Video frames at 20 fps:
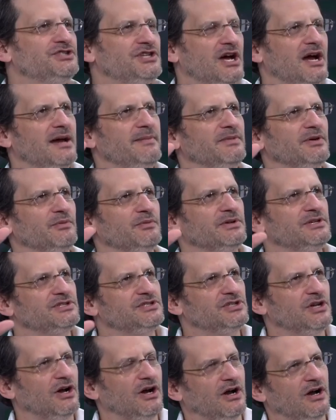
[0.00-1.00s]
time that we
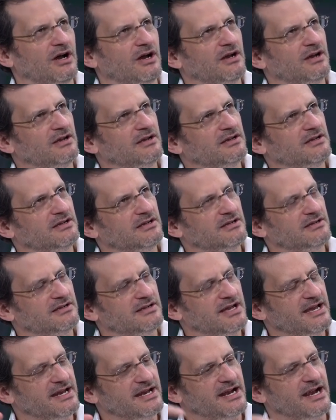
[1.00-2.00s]
saw
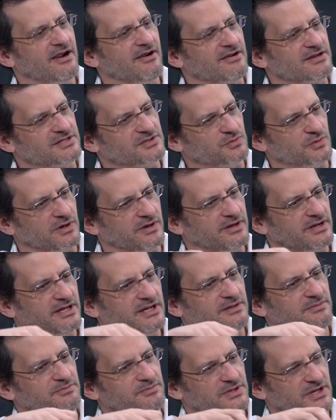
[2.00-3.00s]
Ed Harris, where
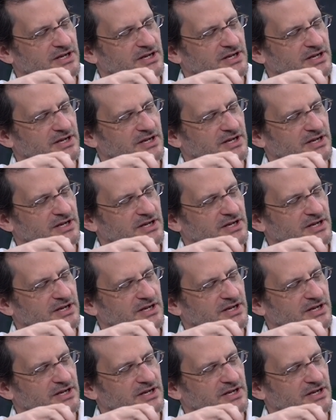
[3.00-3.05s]
he